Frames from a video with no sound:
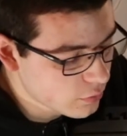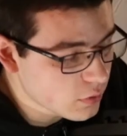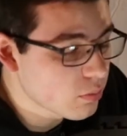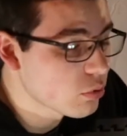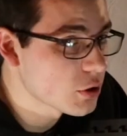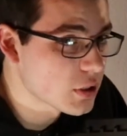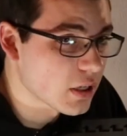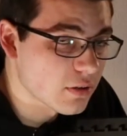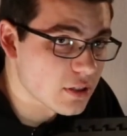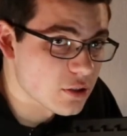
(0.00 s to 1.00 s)
want to push
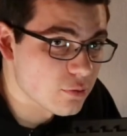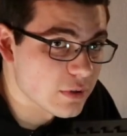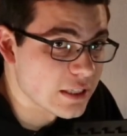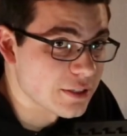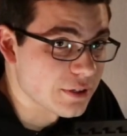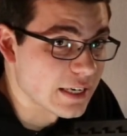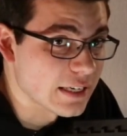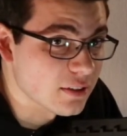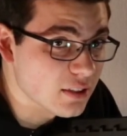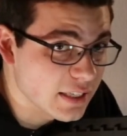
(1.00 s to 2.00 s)
down until we hear a
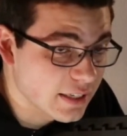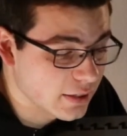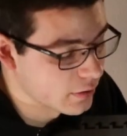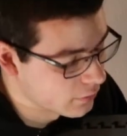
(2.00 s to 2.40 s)
click.